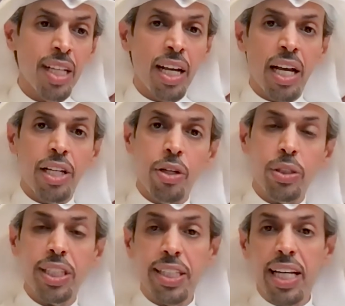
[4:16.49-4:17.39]

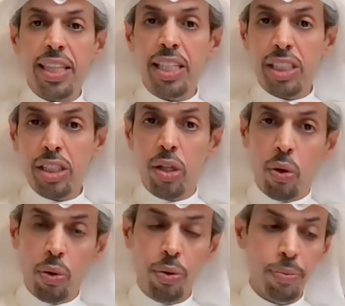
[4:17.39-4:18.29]
Noting that this
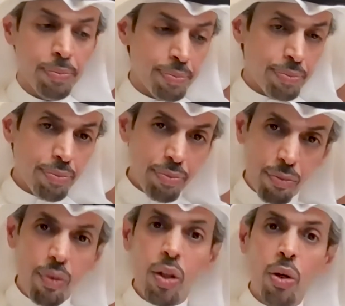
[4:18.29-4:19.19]
law
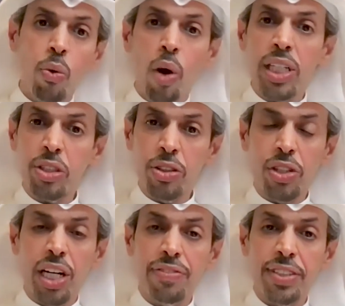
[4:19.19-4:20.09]
was
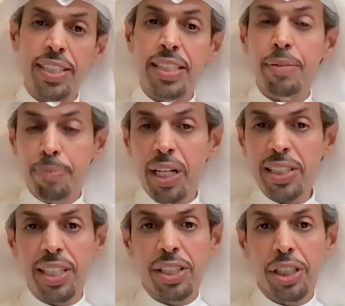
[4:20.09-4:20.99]
drafted in
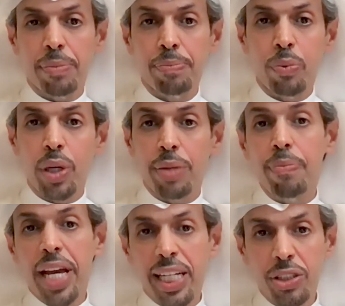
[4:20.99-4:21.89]
partnership with
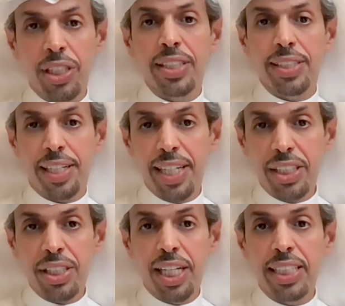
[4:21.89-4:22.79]
major
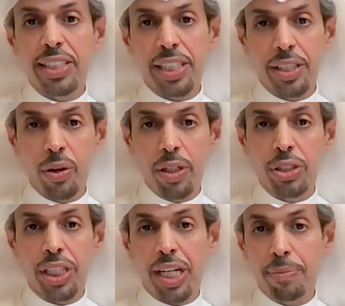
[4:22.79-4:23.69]
international
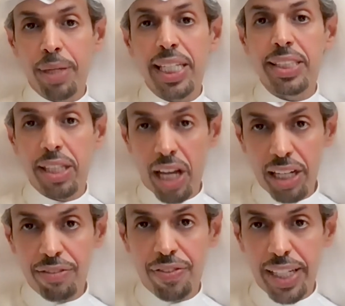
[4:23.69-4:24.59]
technology companies
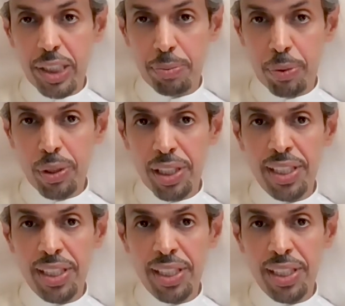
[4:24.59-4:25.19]
like Facebook,